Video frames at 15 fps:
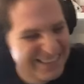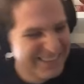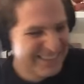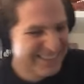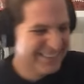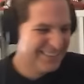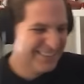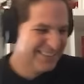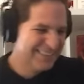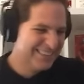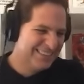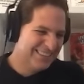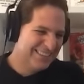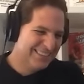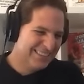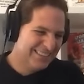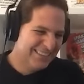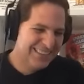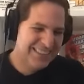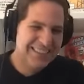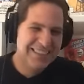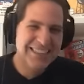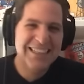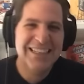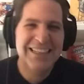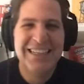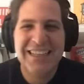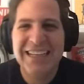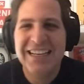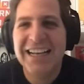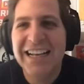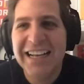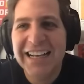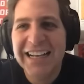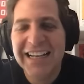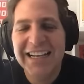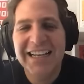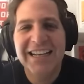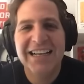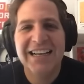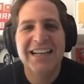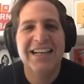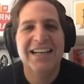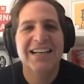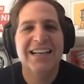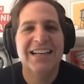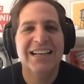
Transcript: (not speaking)